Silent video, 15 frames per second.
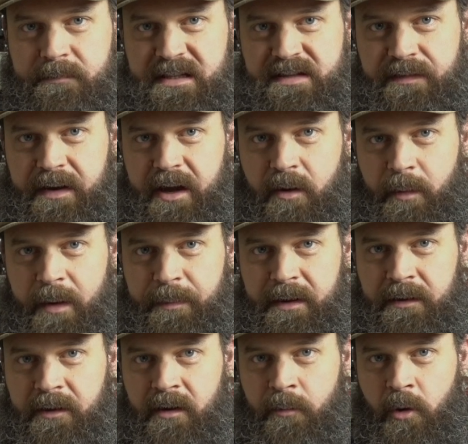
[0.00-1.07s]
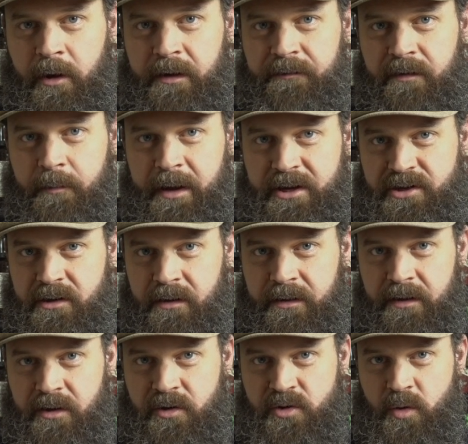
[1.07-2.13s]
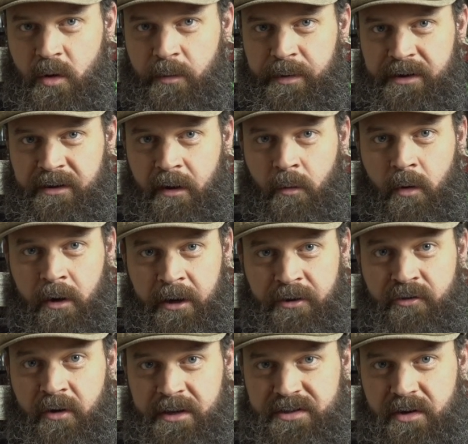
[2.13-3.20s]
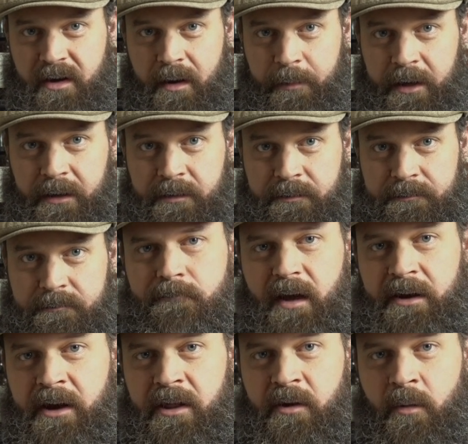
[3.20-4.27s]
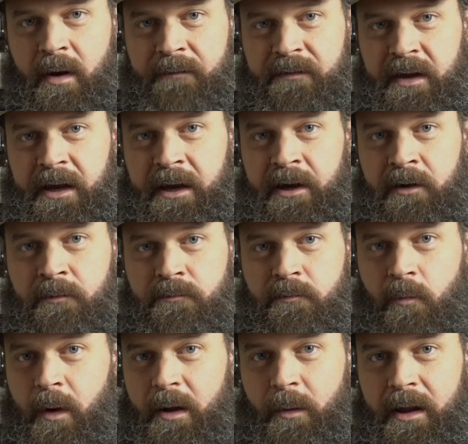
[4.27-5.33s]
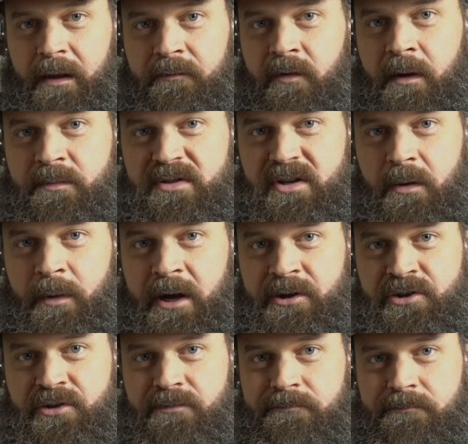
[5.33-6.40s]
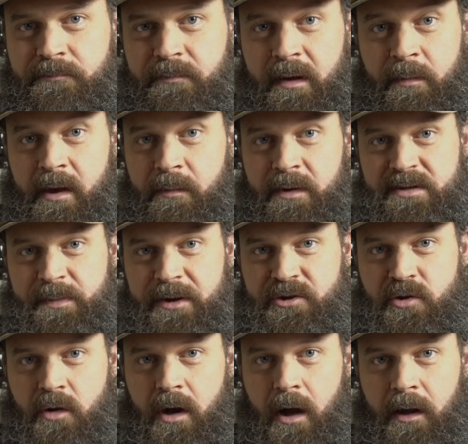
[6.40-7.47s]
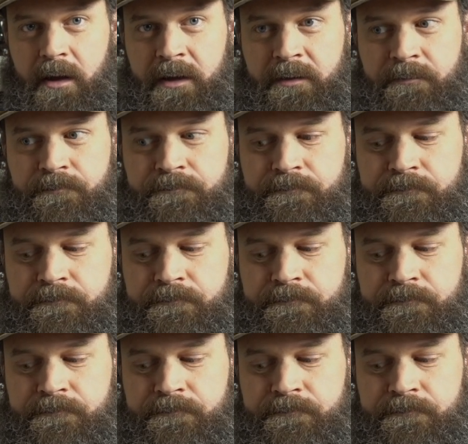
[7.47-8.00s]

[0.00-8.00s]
This video might be a little more informational than usual, but don't worry, drinks are coming. Another rum video. Why do I love rum so much? Maybe I miss my true calling.